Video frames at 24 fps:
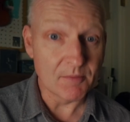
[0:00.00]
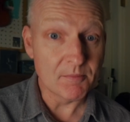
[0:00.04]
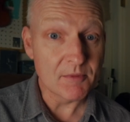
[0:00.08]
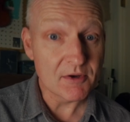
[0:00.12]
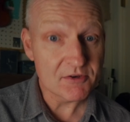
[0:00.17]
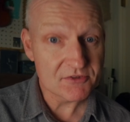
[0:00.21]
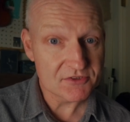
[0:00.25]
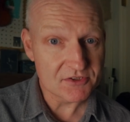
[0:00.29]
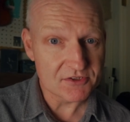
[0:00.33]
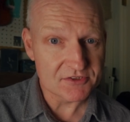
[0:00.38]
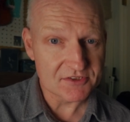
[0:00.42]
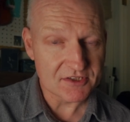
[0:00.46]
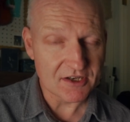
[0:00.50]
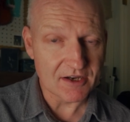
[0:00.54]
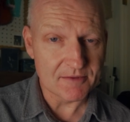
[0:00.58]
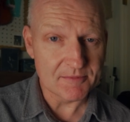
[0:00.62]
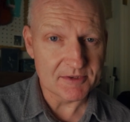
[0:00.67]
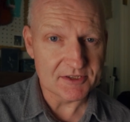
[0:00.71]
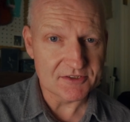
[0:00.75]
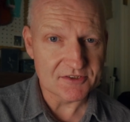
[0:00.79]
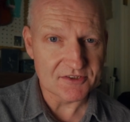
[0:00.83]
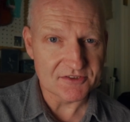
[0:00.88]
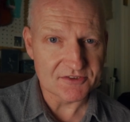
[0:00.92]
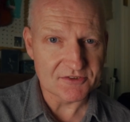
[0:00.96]
But most of the
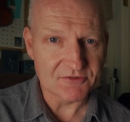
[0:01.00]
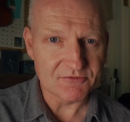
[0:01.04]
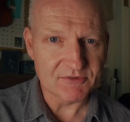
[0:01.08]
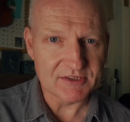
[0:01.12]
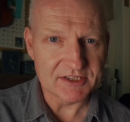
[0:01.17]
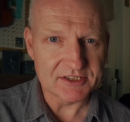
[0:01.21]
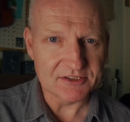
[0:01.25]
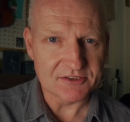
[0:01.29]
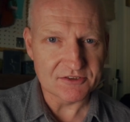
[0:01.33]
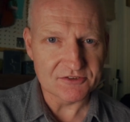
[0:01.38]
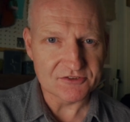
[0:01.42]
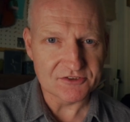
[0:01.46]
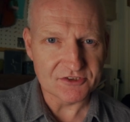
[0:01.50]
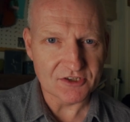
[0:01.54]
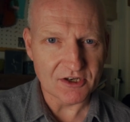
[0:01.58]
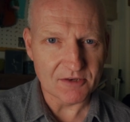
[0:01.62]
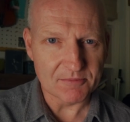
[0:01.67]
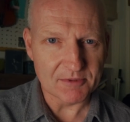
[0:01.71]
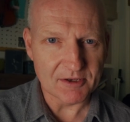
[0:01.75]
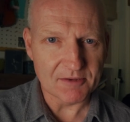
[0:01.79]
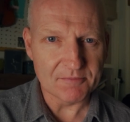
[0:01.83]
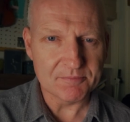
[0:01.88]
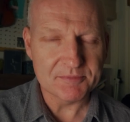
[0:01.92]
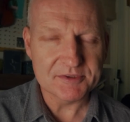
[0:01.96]
time it does a really good
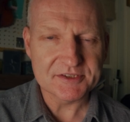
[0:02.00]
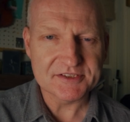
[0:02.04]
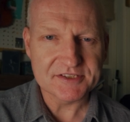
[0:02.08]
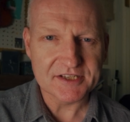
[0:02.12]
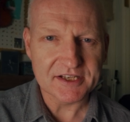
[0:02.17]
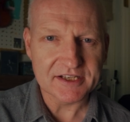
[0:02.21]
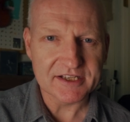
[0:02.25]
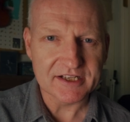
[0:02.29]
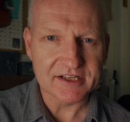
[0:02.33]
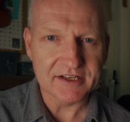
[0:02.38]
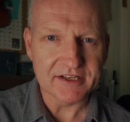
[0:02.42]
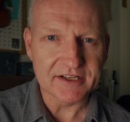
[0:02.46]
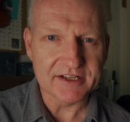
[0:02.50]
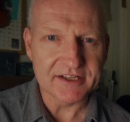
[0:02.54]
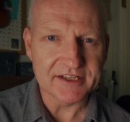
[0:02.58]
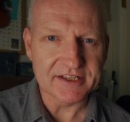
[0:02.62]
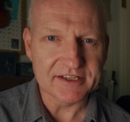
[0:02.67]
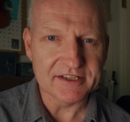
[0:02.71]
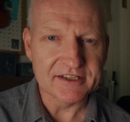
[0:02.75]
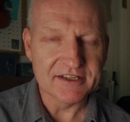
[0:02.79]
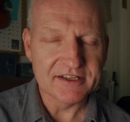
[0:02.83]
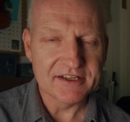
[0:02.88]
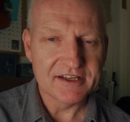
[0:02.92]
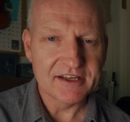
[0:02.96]
job, and
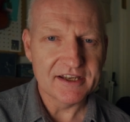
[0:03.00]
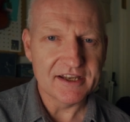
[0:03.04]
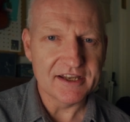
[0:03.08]
particularly